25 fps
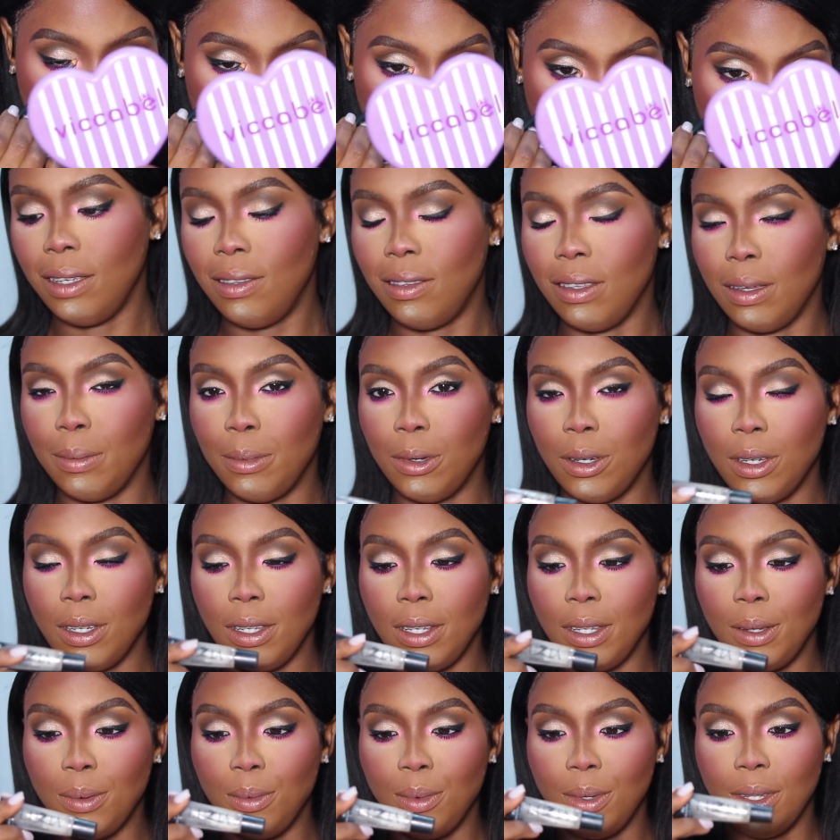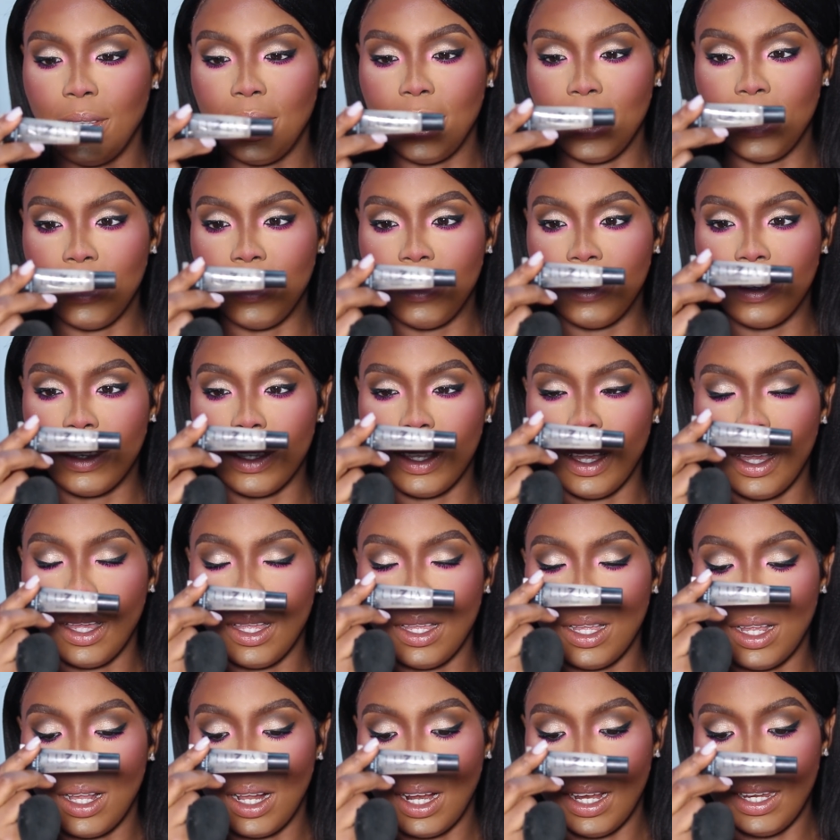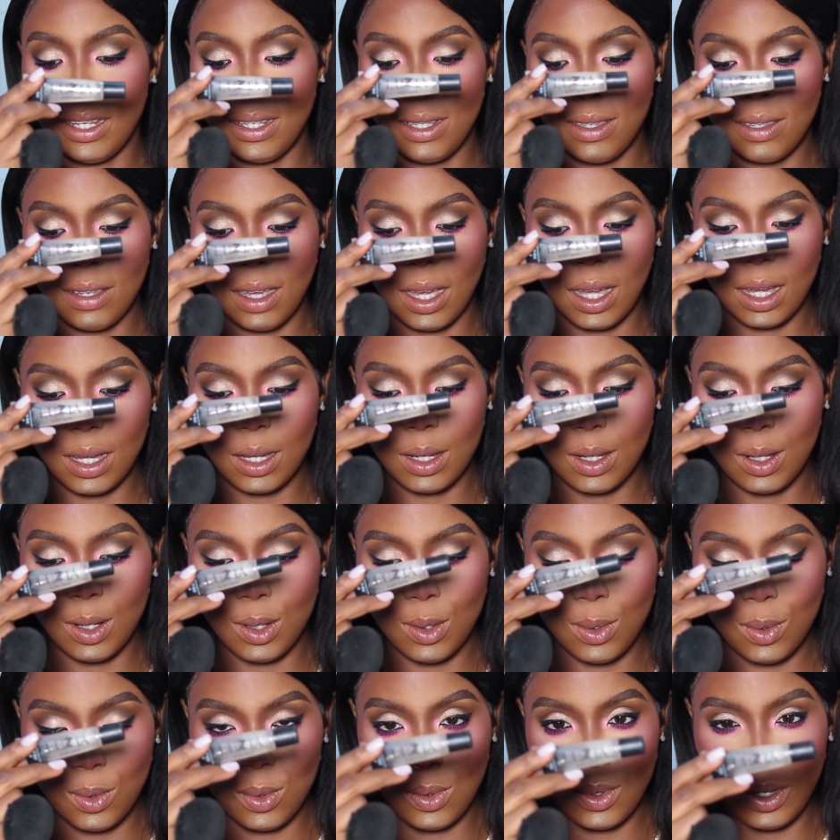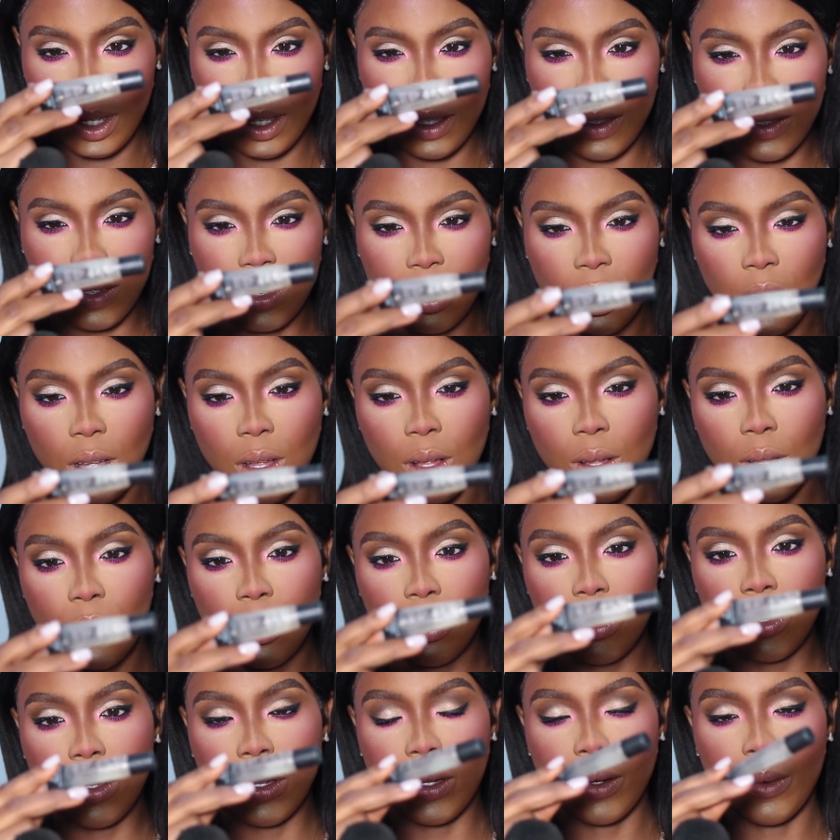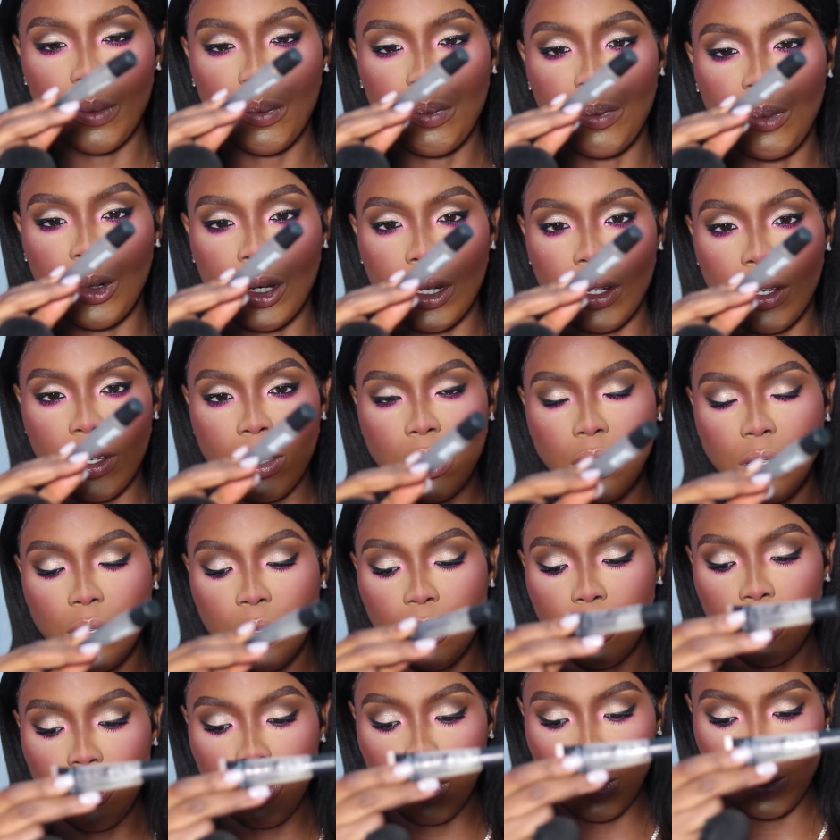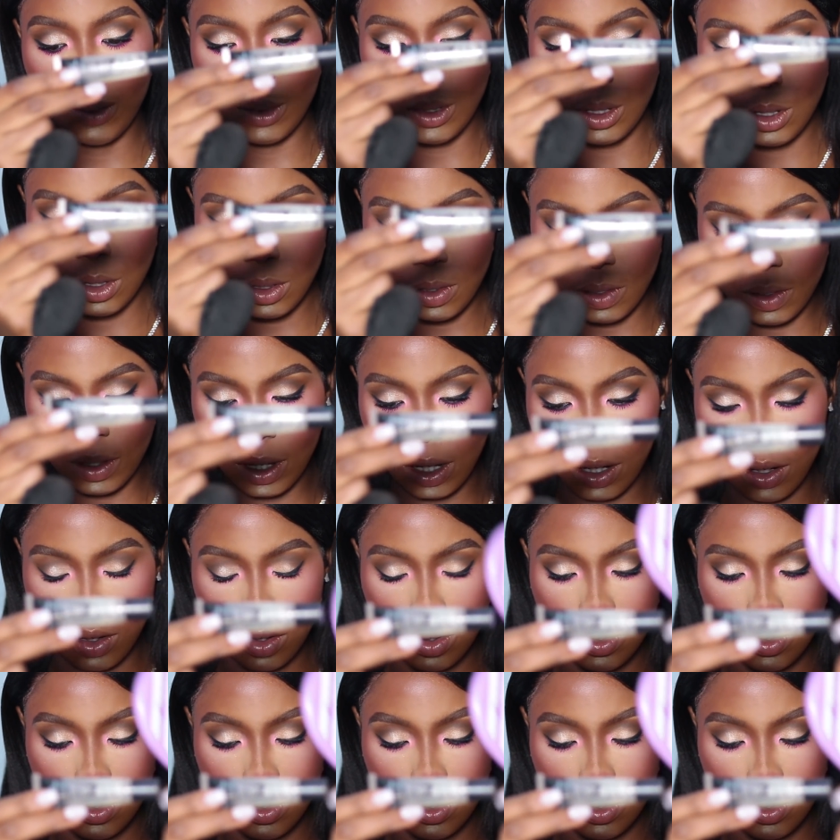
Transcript: Next, I'm going in with this glitter glue. It's called Body Glue from Luster